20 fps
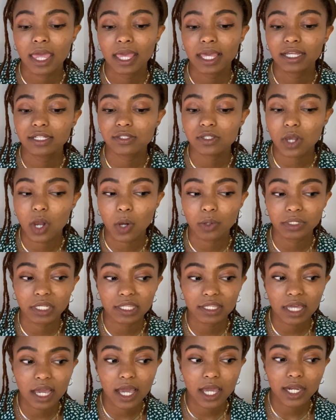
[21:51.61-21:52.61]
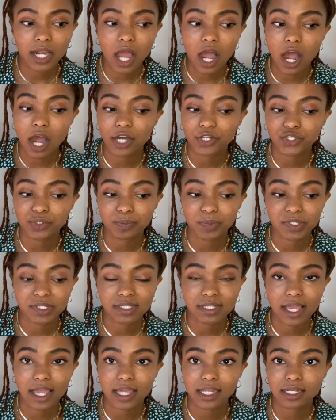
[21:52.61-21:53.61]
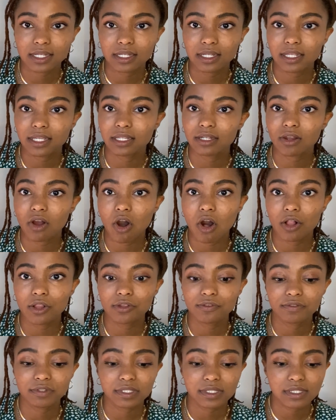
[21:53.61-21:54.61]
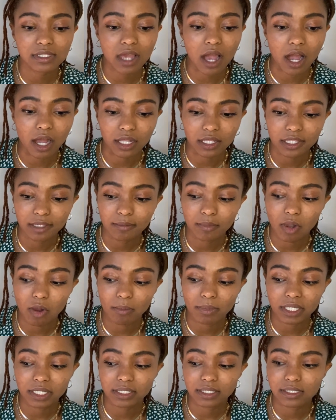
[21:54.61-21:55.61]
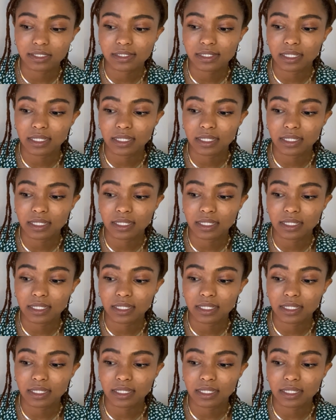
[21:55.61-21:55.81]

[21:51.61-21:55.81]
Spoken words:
It's owning that 100% in all of its ugly moments,